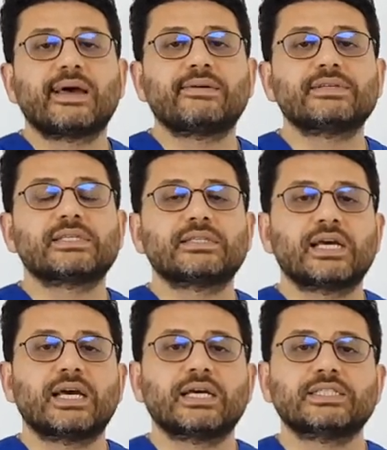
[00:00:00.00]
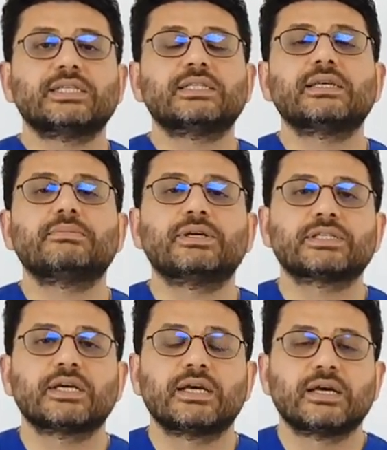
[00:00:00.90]
obstacle in the treatment of
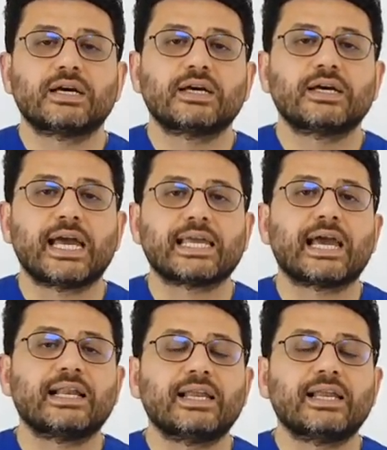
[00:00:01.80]
penile prosthesis.